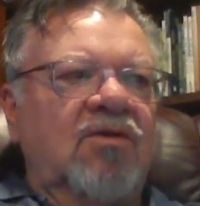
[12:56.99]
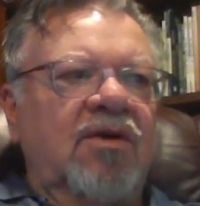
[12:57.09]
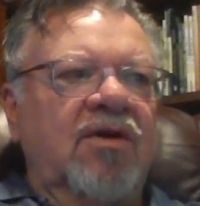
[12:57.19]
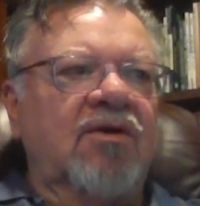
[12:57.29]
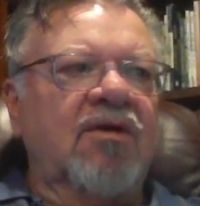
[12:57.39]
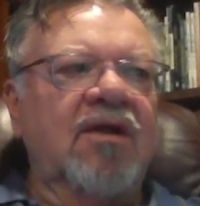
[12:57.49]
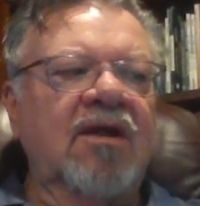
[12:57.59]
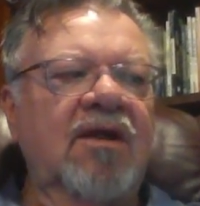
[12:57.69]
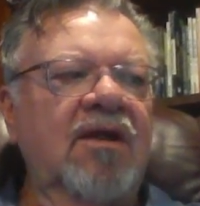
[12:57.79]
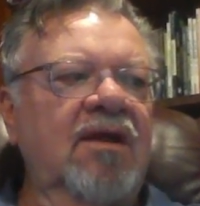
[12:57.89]
lawyer,
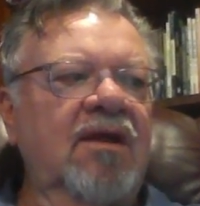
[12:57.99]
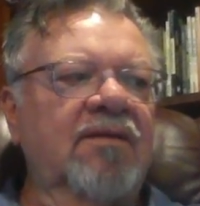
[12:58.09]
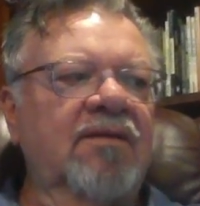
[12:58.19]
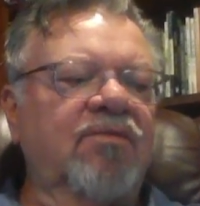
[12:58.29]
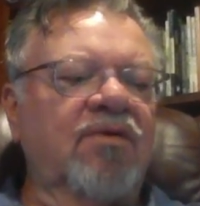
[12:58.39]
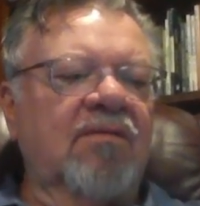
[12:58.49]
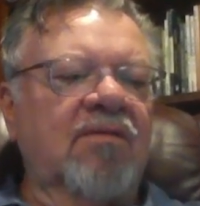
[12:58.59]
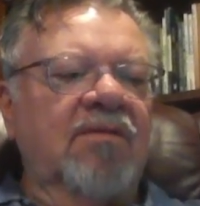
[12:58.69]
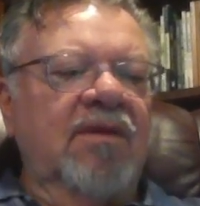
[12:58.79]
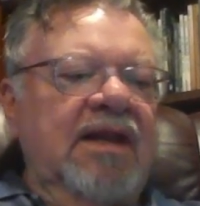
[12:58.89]

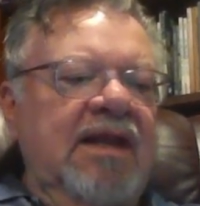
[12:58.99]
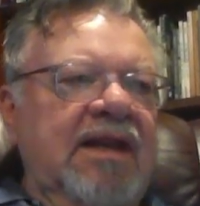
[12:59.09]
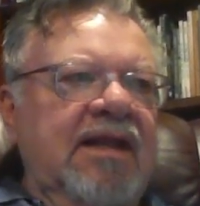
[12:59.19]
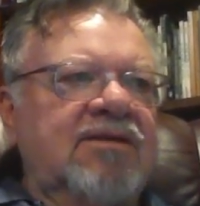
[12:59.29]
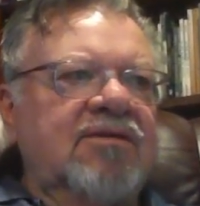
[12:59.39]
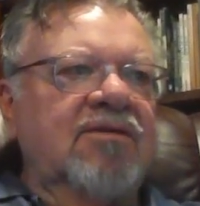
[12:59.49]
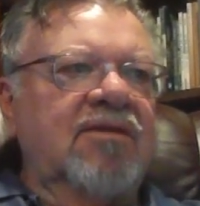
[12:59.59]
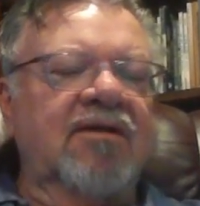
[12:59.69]
probably leading to